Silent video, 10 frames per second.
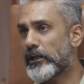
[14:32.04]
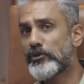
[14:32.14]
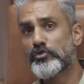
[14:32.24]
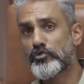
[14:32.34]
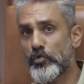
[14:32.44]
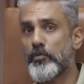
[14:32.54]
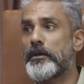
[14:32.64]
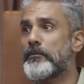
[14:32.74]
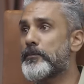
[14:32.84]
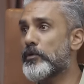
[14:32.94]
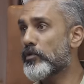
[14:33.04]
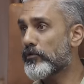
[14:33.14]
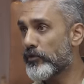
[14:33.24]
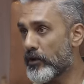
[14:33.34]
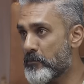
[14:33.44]
There's so many
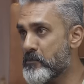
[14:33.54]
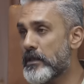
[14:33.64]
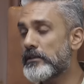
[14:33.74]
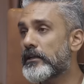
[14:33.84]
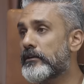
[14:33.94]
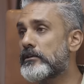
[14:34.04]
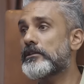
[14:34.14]
beautiful, amazing,